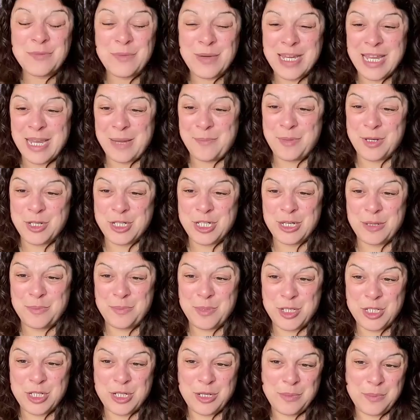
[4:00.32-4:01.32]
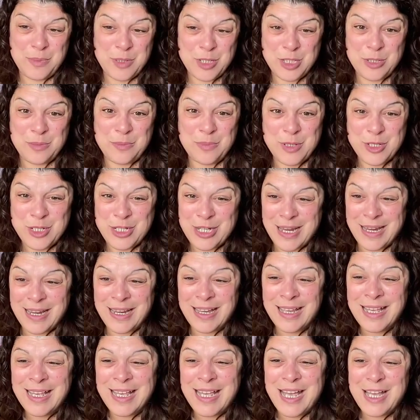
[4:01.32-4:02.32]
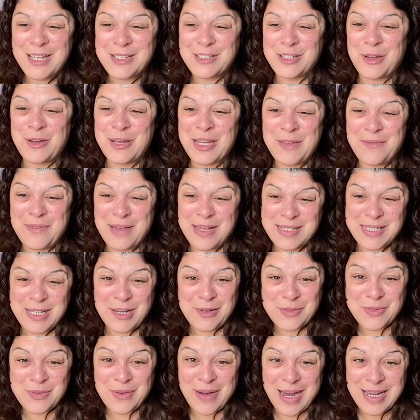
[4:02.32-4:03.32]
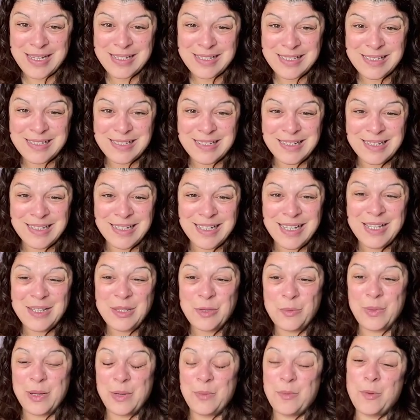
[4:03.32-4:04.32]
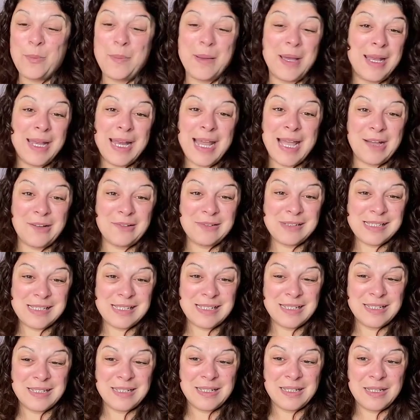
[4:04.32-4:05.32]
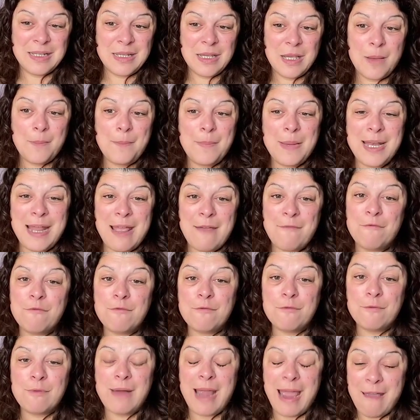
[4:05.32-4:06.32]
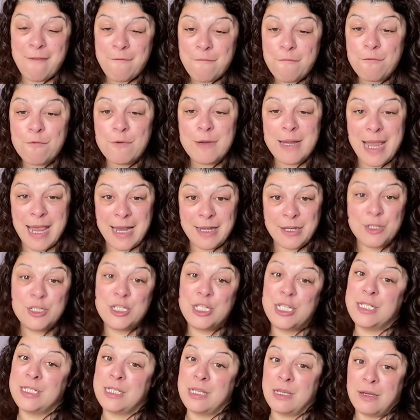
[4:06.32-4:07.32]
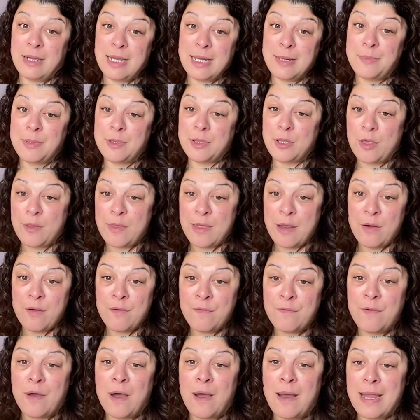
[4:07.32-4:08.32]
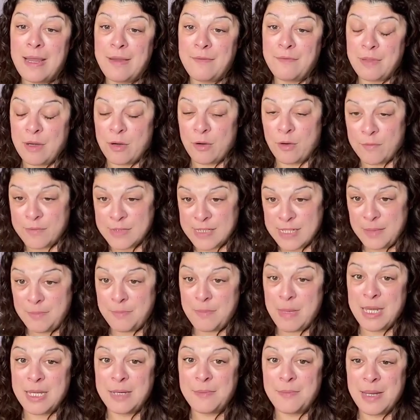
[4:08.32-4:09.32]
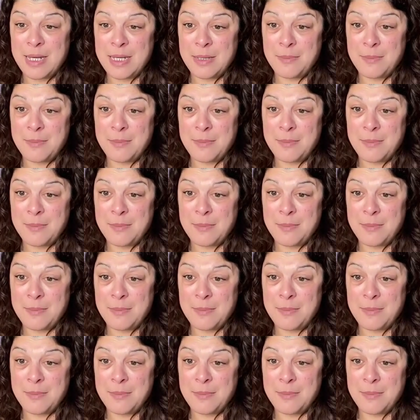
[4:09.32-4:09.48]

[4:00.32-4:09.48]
if we keep pushing and don't give ourselves rest, that we will burn out. But every energy type, and though there are five, there are obviously many